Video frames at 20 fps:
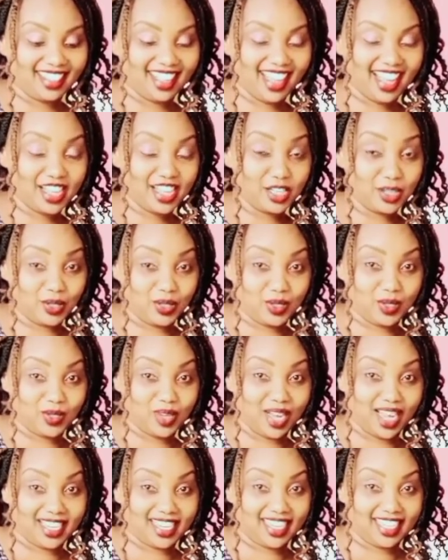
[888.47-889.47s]
I choose to
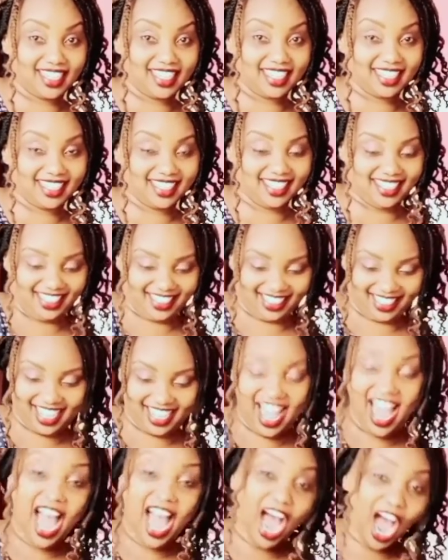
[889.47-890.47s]
add a little.
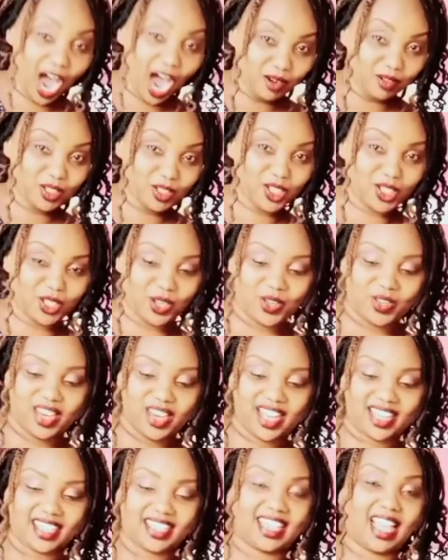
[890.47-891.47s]
I will show you
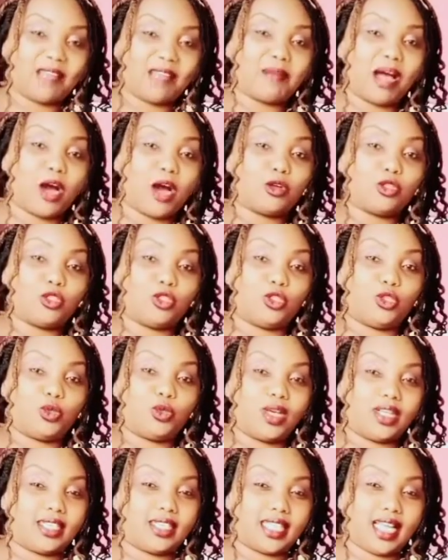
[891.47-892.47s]
next time how to do
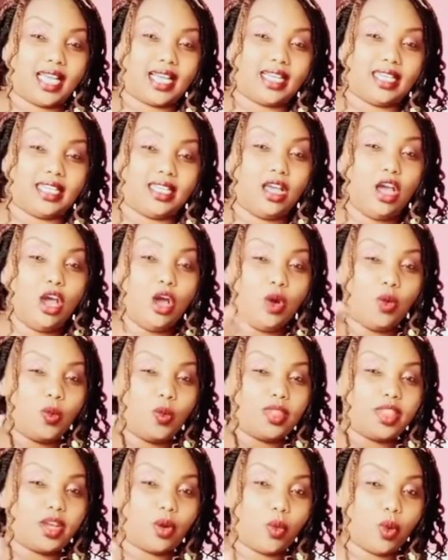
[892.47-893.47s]
exactly
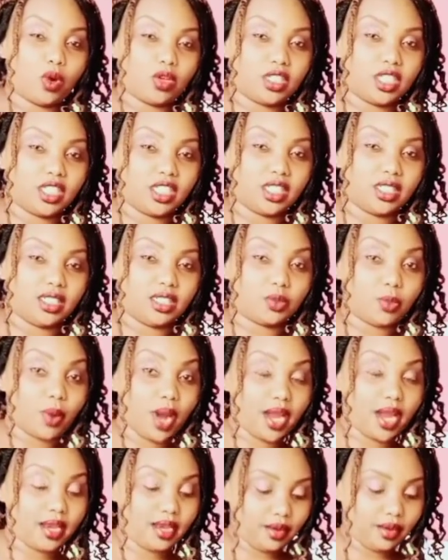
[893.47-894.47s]
with the quantities,
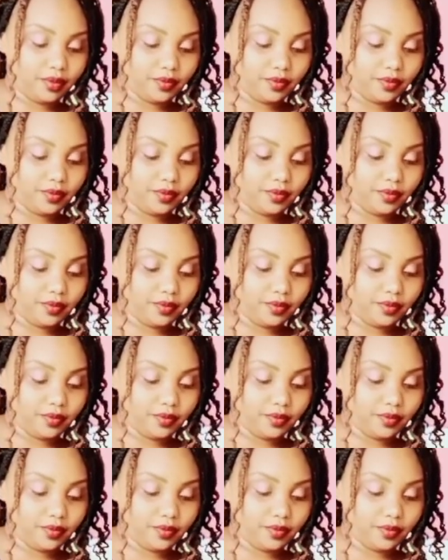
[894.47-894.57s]
right?